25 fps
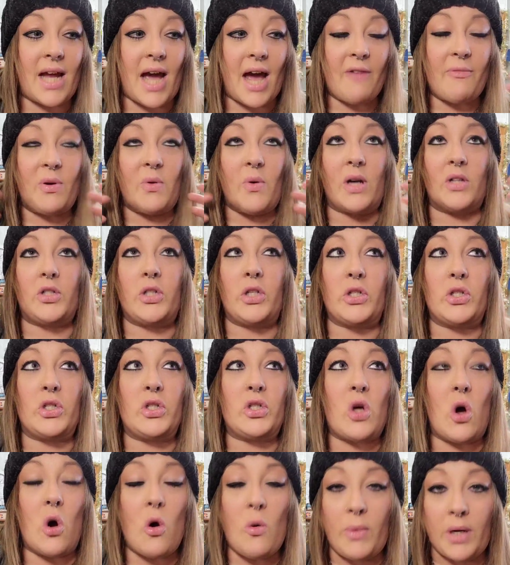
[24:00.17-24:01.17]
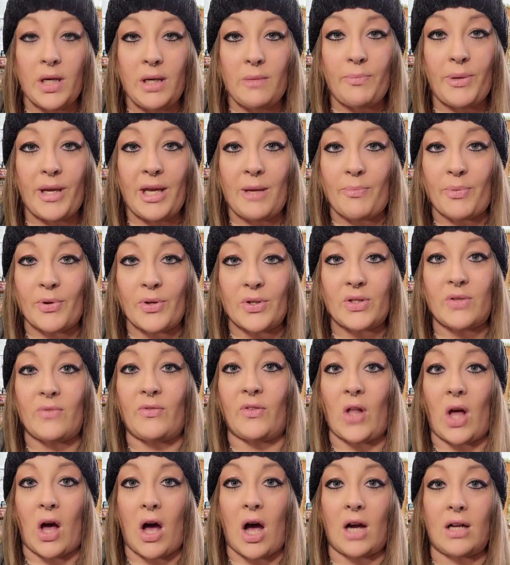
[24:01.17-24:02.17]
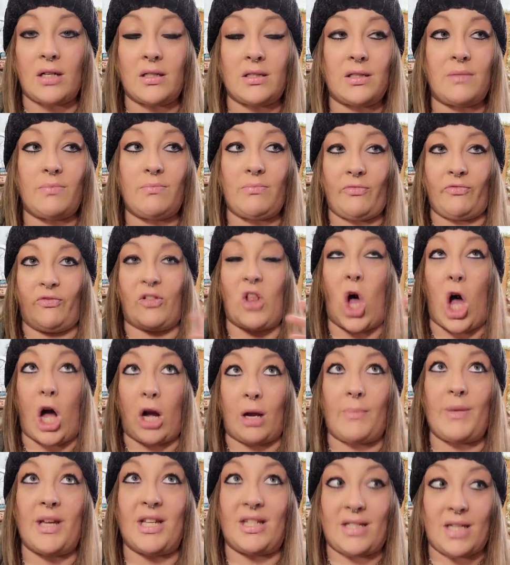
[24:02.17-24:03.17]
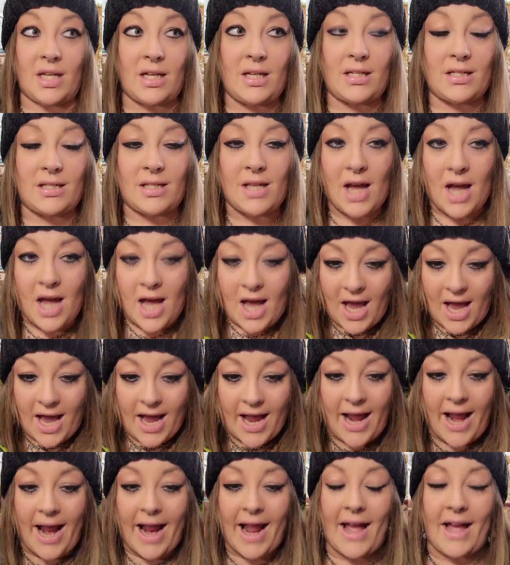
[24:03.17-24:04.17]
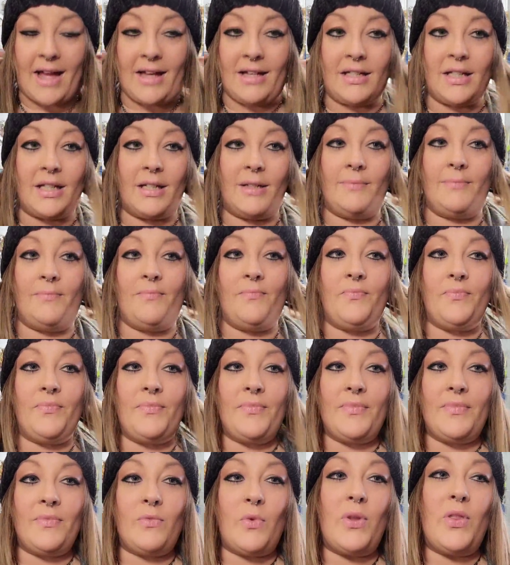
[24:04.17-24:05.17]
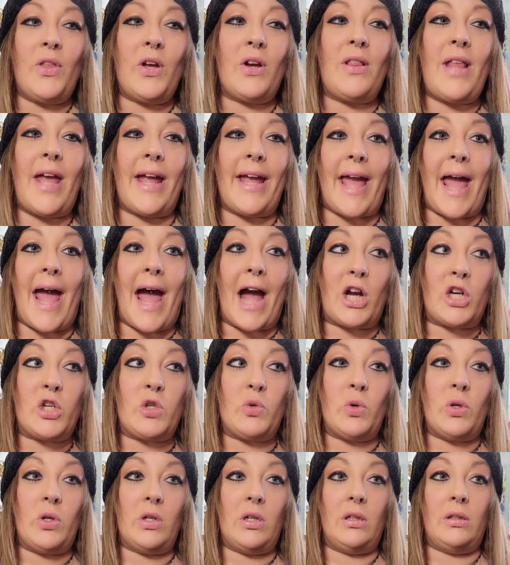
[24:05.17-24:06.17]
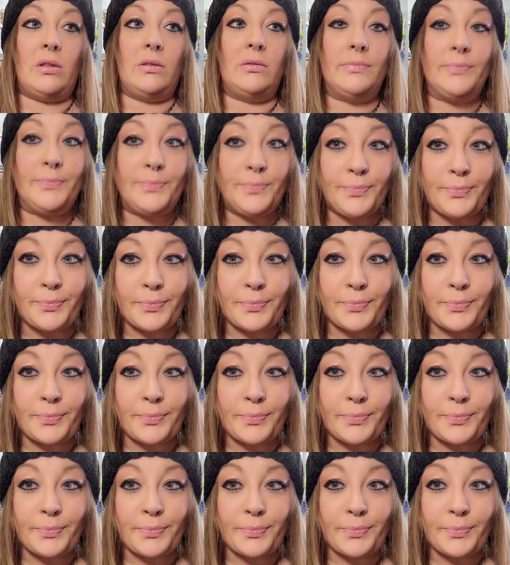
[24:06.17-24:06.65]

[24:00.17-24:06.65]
Like, I've been watching so many people's vlogs, Vlogmases, and, well, they're like actual